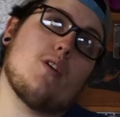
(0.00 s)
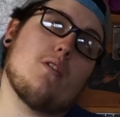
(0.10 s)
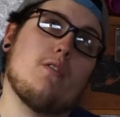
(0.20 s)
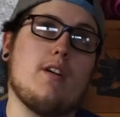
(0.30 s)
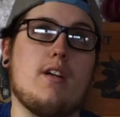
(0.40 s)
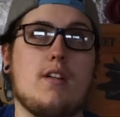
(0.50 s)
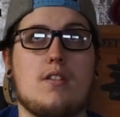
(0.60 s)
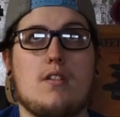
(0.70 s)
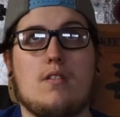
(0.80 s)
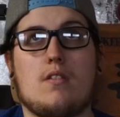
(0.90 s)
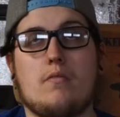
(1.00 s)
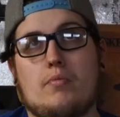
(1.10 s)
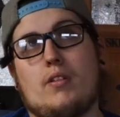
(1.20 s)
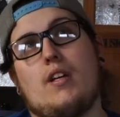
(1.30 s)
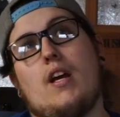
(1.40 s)
are going to
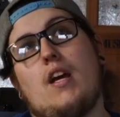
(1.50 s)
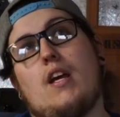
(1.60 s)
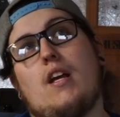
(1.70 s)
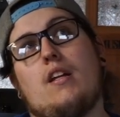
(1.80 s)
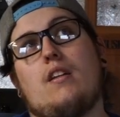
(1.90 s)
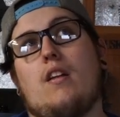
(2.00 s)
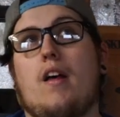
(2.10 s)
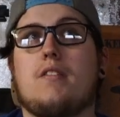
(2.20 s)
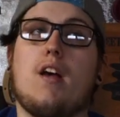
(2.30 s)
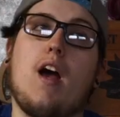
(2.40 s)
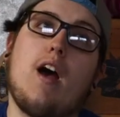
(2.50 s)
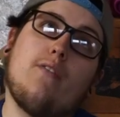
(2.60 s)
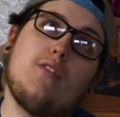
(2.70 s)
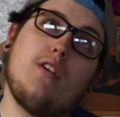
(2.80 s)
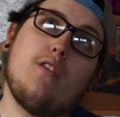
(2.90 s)
complain, it doesn't
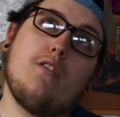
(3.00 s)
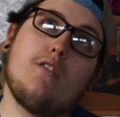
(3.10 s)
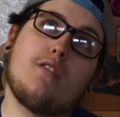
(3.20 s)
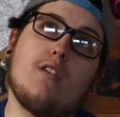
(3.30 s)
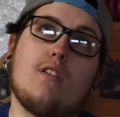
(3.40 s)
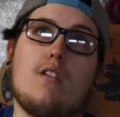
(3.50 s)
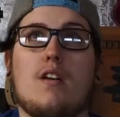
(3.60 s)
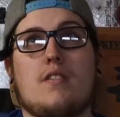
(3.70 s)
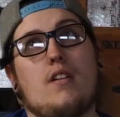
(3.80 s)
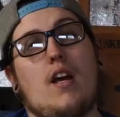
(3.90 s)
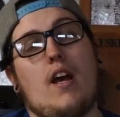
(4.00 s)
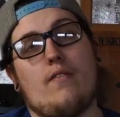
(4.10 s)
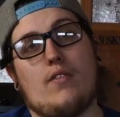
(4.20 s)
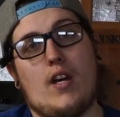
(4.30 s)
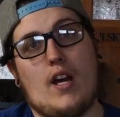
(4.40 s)
have this, it doesn't
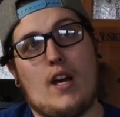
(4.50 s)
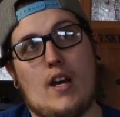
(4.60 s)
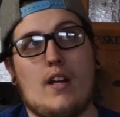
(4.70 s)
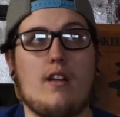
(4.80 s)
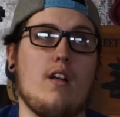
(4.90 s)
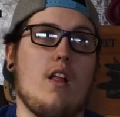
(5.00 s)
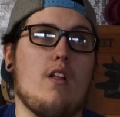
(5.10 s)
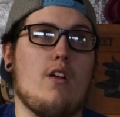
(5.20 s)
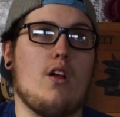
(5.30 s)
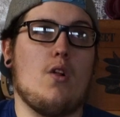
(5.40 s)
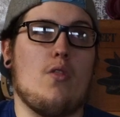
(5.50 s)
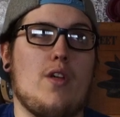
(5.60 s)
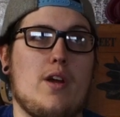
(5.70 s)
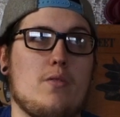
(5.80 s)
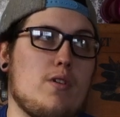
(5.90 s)
have that,
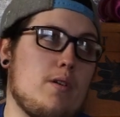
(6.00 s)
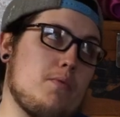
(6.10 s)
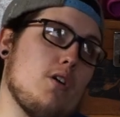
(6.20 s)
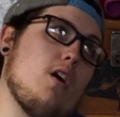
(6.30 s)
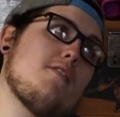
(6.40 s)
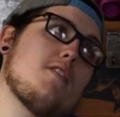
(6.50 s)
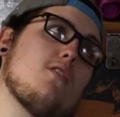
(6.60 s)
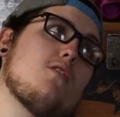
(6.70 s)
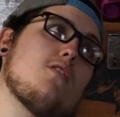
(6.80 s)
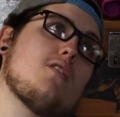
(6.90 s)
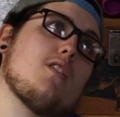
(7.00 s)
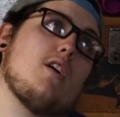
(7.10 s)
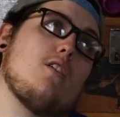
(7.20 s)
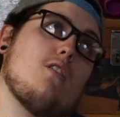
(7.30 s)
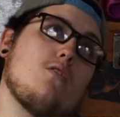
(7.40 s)
they ripped off such and
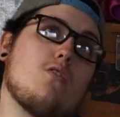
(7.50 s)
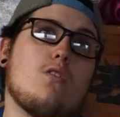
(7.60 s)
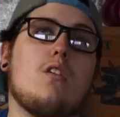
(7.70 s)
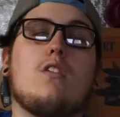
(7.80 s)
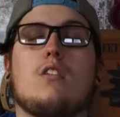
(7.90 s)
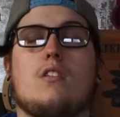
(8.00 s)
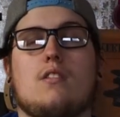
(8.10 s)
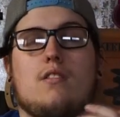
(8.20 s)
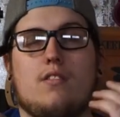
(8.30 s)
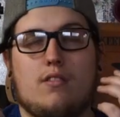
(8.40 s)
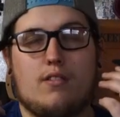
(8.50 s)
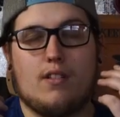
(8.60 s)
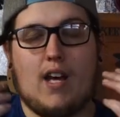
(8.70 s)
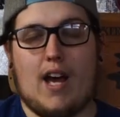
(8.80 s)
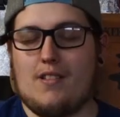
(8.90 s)
such.
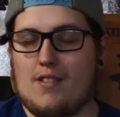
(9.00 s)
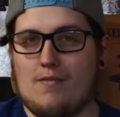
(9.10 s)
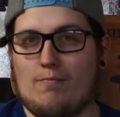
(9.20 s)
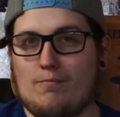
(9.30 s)
Guys,